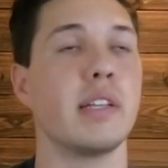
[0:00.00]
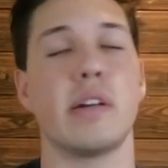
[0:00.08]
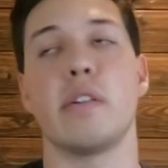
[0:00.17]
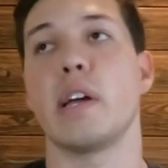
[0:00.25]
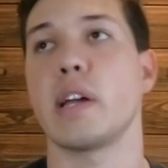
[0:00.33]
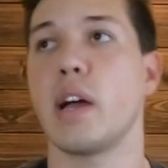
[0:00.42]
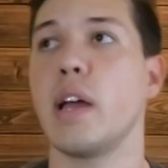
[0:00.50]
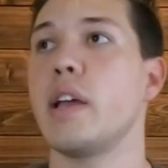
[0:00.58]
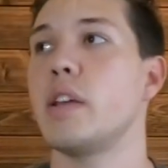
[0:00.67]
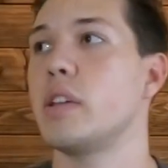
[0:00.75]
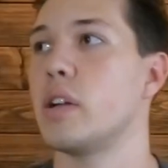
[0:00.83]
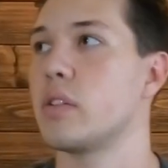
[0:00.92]
They were like,
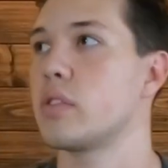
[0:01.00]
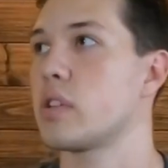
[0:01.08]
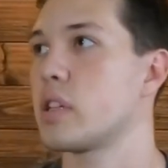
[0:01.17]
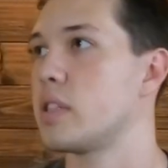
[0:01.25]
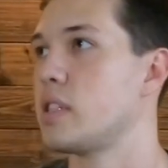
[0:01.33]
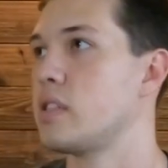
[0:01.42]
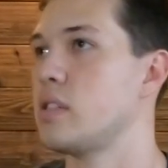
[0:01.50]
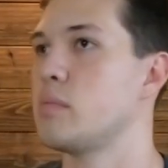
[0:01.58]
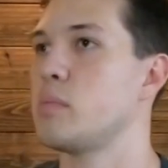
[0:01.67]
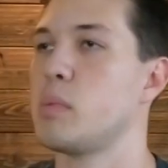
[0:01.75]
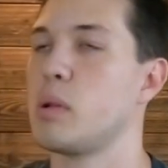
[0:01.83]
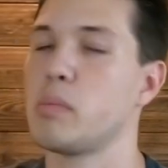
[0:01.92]
hey, you know, contestant,
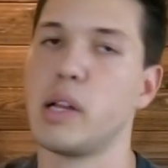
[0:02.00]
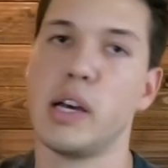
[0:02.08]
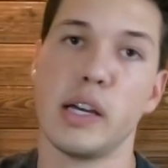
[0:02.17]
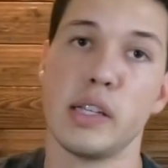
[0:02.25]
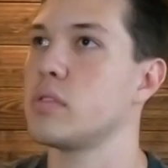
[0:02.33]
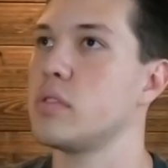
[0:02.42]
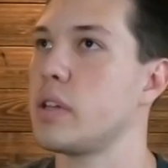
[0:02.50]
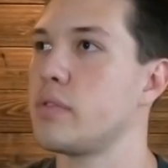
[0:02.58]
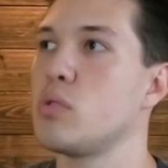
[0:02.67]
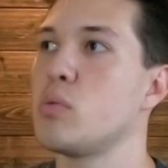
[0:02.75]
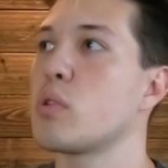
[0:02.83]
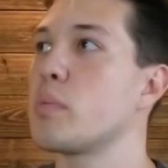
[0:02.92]
blah, blah, blah, you have
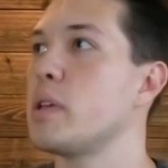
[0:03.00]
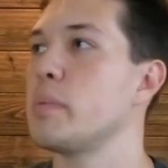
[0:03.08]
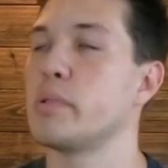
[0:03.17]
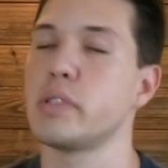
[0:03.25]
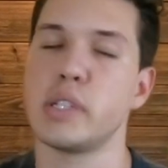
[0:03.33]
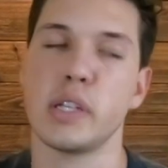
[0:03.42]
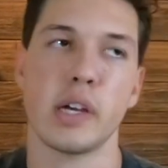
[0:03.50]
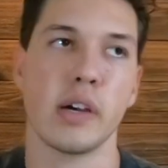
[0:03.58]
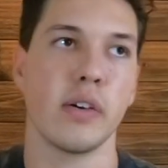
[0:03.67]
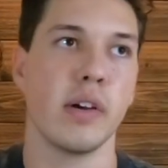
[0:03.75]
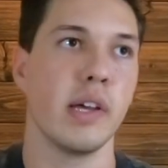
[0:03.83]
2 more people till you go.